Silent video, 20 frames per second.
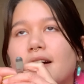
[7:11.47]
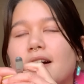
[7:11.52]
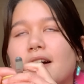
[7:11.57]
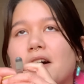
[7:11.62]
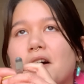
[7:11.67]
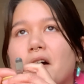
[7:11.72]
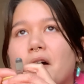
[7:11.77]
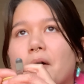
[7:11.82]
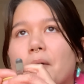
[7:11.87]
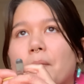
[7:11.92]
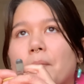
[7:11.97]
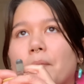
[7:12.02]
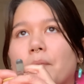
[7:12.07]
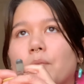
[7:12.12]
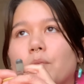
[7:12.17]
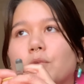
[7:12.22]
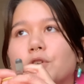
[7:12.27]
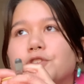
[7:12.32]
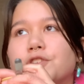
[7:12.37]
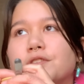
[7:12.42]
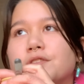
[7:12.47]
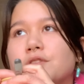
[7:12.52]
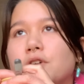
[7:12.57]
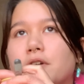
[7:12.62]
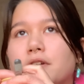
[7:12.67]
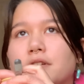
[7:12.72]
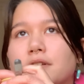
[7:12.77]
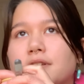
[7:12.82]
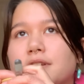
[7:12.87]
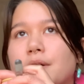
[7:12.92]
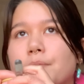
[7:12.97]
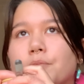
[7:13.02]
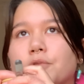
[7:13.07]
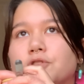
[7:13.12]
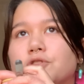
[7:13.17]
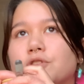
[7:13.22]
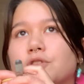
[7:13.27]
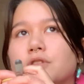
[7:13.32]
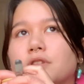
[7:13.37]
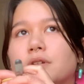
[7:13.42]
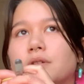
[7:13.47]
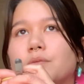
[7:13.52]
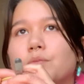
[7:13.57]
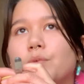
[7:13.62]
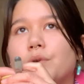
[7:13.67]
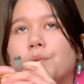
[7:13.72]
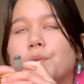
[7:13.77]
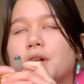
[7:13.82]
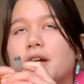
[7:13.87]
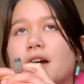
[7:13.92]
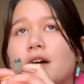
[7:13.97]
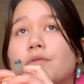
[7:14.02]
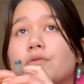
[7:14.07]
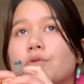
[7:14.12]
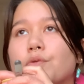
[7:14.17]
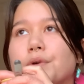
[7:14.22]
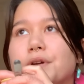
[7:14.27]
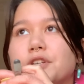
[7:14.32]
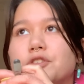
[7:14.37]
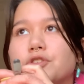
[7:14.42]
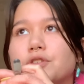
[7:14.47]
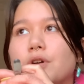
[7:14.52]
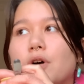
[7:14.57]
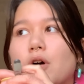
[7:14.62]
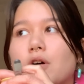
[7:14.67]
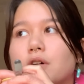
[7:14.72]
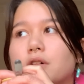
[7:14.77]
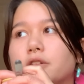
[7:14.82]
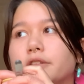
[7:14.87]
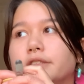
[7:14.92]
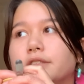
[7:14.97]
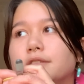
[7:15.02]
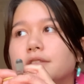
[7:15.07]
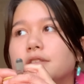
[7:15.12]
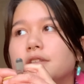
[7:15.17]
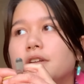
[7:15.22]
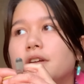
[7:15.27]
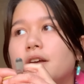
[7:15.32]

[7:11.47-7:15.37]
um, which is not a temperature that we would ever reach in Auckland.